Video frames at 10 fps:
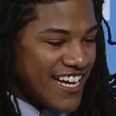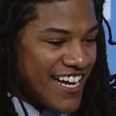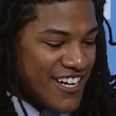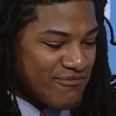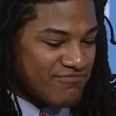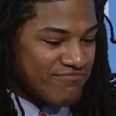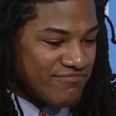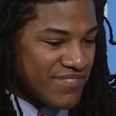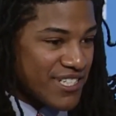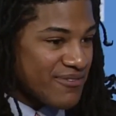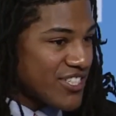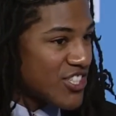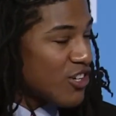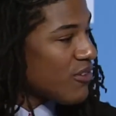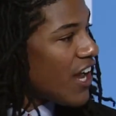Um, but it was
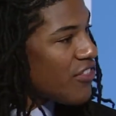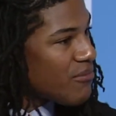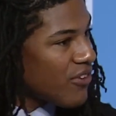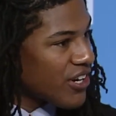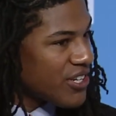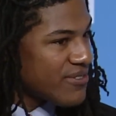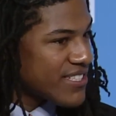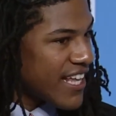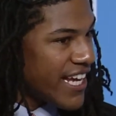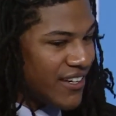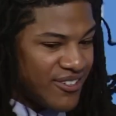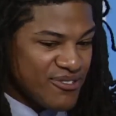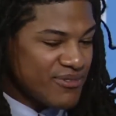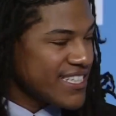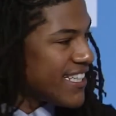Joe Rothenberg who was like, "What the